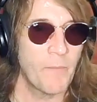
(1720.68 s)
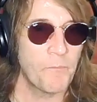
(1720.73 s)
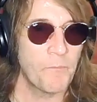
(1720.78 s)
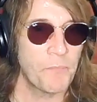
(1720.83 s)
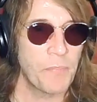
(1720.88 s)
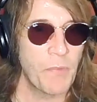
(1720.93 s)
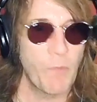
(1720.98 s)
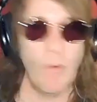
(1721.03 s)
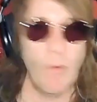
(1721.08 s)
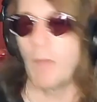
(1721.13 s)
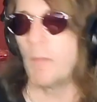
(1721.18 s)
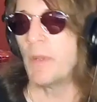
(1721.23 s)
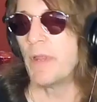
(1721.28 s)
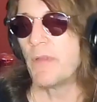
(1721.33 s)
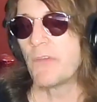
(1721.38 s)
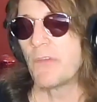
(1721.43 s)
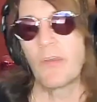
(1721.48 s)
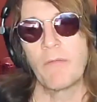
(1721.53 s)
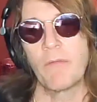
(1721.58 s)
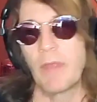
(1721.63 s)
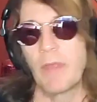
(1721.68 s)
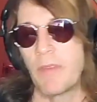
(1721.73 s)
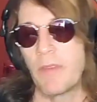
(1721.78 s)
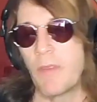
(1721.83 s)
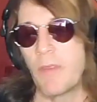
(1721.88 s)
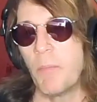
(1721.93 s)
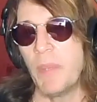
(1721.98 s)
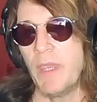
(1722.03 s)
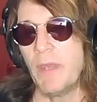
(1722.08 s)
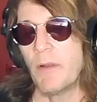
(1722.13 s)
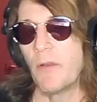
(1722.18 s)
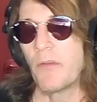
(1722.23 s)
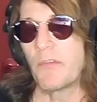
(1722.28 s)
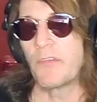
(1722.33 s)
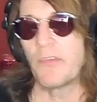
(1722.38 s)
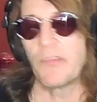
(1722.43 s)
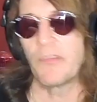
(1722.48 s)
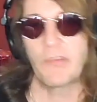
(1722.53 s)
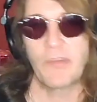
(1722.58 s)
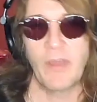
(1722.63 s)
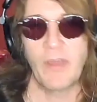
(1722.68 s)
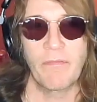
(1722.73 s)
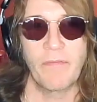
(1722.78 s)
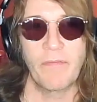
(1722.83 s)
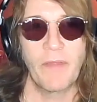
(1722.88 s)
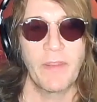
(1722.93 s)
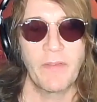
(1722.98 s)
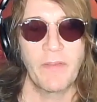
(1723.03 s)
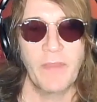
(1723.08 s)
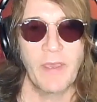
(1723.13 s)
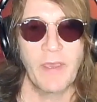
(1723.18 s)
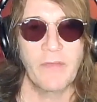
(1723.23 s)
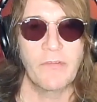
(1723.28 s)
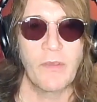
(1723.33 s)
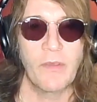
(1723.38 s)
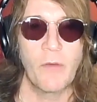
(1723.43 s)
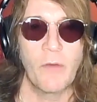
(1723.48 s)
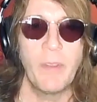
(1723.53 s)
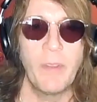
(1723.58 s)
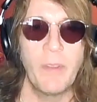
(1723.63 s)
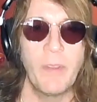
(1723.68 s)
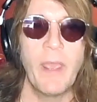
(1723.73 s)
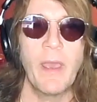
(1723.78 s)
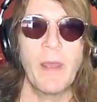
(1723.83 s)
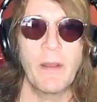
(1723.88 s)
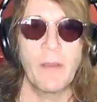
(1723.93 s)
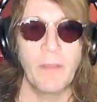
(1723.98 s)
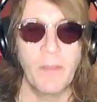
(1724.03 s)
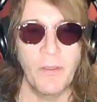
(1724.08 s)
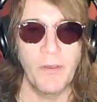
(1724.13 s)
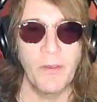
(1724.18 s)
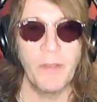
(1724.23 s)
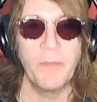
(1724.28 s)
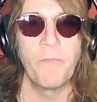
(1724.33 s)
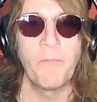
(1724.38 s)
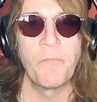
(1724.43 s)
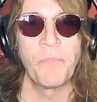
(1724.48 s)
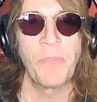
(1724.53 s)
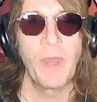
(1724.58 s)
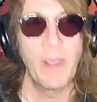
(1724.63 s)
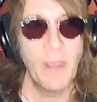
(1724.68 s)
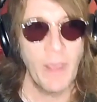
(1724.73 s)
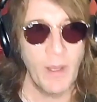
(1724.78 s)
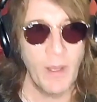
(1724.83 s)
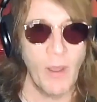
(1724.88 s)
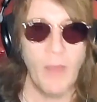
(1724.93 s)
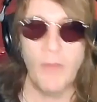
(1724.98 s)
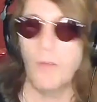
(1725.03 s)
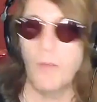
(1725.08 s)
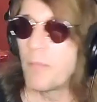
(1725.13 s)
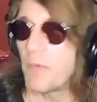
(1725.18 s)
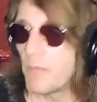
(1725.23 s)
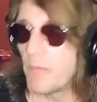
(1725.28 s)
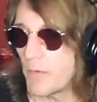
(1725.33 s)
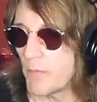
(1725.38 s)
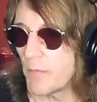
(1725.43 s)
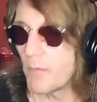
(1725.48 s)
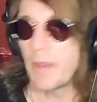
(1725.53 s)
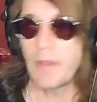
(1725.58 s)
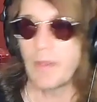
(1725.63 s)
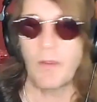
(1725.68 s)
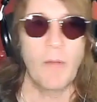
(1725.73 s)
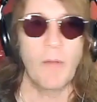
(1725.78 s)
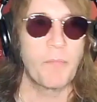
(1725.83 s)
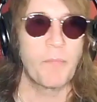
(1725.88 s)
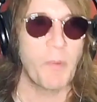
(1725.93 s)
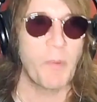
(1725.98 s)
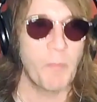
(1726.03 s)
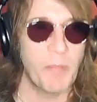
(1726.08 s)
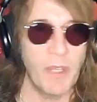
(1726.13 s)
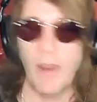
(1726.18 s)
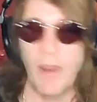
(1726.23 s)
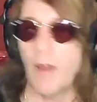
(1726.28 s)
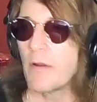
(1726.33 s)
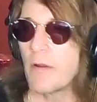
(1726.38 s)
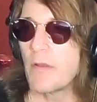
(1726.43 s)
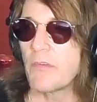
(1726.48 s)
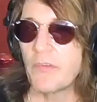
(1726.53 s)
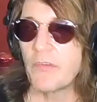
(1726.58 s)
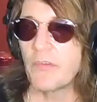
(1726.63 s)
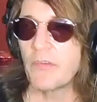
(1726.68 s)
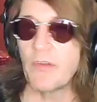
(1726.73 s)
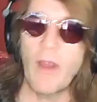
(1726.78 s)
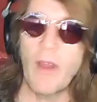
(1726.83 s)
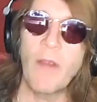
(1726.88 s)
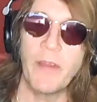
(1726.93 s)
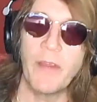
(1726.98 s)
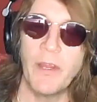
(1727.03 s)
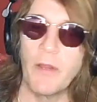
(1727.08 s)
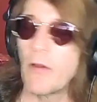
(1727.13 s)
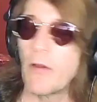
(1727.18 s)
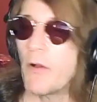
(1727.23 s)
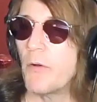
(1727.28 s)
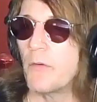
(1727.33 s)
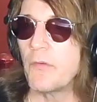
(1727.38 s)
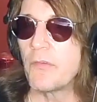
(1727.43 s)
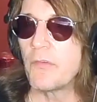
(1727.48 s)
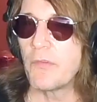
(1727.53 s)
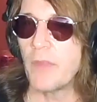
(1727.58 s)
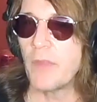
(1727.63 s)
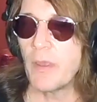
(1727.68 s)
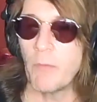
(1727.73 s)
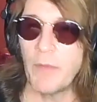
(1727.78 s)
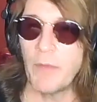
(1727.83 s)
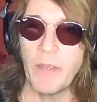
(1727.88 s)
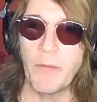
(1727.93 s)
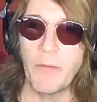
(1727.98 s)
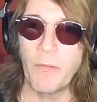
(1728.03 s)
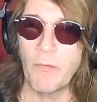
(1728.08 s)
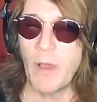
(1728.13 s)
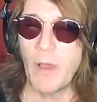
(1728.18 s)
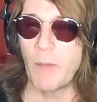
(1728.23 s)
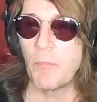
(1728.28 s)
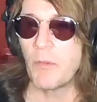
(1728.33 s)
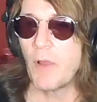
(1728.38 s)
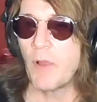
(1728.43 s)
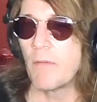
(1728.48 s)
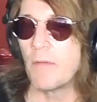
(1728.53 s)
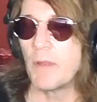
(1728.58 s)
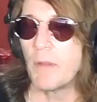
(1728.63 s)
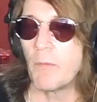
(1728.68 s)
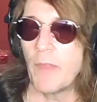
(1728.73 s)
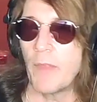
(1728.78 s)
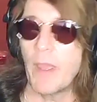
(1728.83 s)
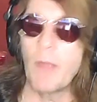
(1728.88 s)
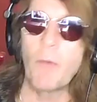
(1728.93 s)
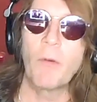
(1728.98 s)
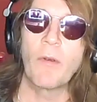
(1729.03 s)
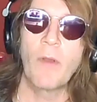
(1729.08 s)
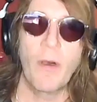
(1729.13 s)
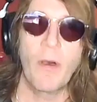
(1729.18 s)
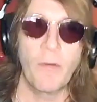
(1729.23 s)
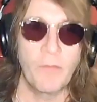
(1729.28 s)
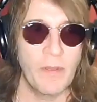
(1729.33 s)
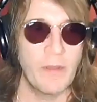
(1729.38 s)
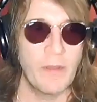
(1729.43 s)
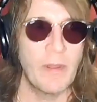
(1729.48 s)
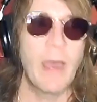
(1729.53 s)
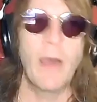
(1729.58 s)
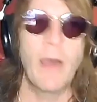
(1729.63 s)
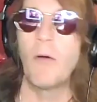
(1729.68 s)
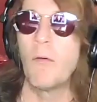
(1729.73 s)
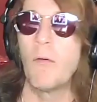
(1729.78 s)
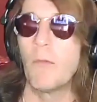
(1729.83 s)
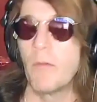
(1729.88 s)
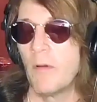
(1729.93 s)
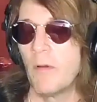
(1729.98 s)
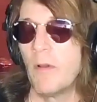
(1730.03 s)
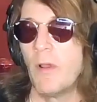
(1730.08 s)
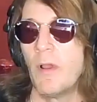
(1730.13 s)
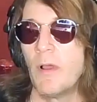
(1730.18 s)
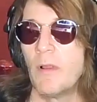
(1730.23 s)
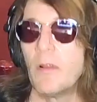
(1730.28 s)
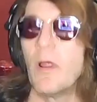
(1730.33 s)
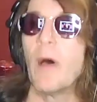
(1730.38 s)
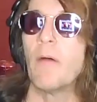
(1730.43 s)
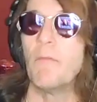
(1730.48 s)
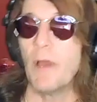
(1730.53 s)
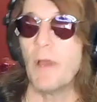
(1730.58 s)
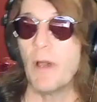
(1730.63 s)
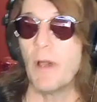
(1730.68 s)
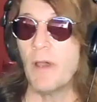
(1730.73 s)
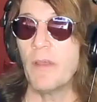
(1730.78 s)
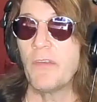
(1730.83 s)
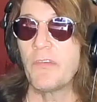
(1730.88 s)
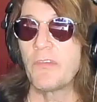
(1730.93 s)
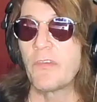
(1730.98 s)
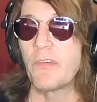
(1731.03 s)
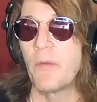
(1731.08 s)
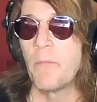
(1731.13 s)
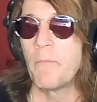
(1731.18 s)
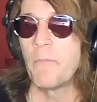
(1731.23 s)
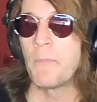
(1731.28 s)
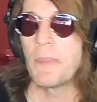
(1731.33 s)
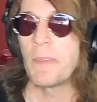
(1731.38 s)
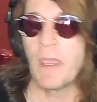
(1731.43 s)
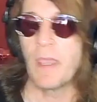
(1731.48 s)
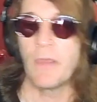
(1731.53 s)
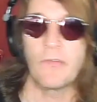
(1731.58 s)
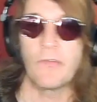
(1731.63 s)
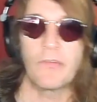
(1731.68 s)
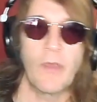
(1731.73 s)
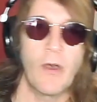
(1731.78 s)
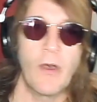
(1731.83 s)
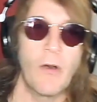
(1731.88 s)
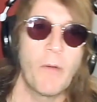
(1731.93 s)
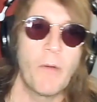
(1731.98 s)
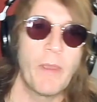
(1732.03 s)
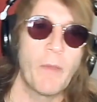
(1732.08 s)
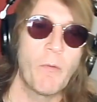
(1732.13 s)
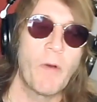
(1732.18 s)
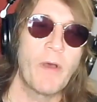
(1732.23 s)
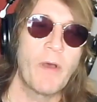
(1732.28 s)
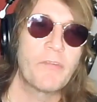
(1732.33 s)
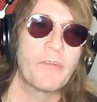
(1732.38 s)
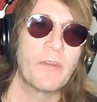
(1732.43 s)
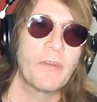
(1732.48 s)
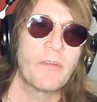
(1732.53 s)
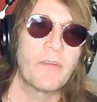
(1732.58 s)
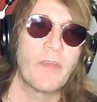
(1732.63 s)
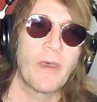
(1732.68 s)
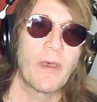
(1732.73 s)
remnants of like the Beatles and stuff like that. So we had a good, and all the the big artists and our heroes that we grew up loving, they were all now loved us, and so it wasn't